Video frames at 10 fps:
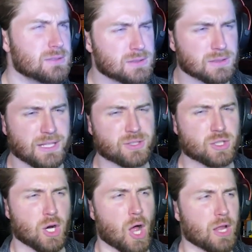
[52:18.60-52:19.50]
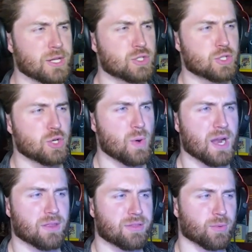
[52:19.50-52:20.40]
Let's call it a 2 out
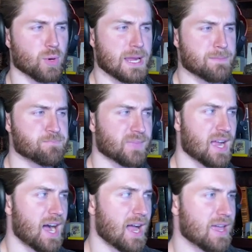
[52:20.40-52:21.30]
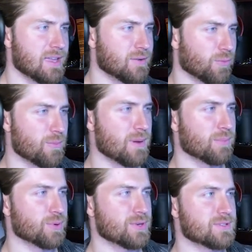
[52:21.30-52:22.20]
of 3. I
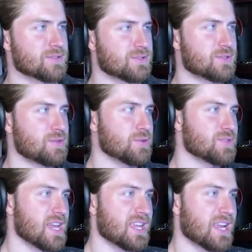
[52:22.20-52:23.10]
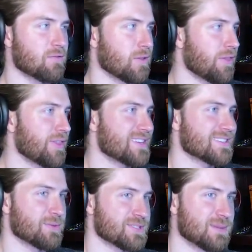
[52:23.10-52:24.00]
remembered to take care of all the things I
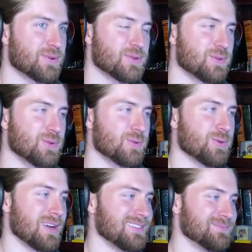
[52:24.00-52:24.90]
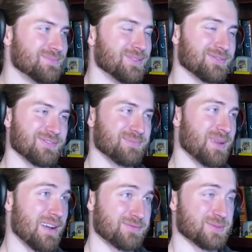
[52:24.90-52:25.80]
wasn't able to do
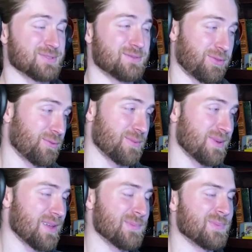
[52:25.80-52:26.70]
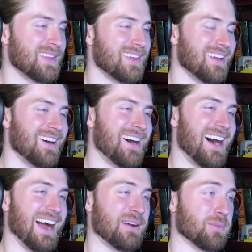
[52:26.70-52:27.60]
after 3 p.m.
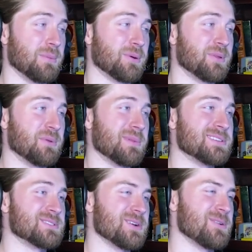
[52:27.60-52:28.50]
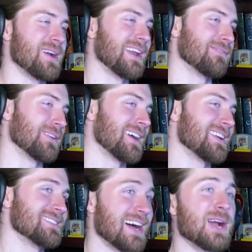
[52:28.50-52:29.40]
I remembered about the Mermaid Show, and I forgot
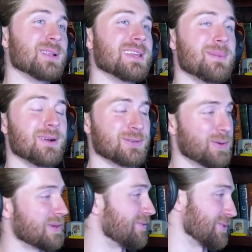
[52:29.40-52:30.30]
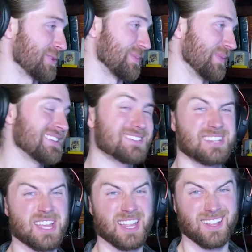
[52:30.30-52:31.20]
entirely about going fishing. Let's
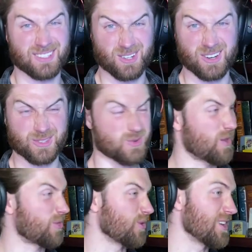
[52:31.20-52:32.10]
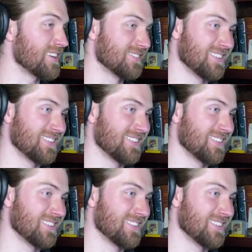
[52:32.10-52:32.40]
call it a 2 out of 3.